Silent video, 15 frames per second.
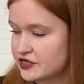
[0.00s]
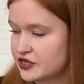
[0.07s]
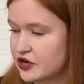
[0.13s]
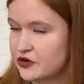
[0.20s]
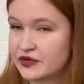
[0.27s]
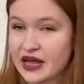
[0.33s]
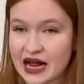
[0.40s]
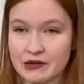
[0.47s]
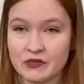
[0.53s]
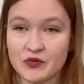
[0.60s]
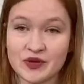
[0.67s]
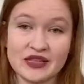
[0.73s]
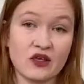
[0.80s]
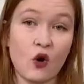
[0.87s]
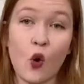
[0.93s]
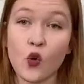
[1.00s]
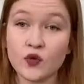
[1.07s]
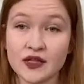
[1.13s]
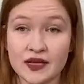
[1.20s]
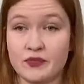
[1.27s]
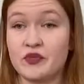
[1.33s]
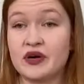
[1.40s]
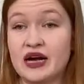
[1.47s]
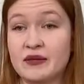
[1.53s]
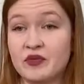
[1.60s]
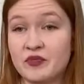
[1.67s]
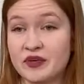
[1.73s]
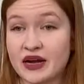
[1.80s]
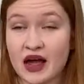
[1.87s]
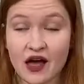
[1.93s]
So that would be the only prep.
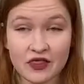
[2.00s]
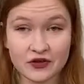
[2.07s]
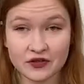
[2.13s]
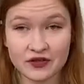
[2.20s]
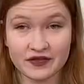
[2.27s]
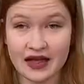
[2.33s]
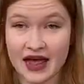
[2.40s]
But other than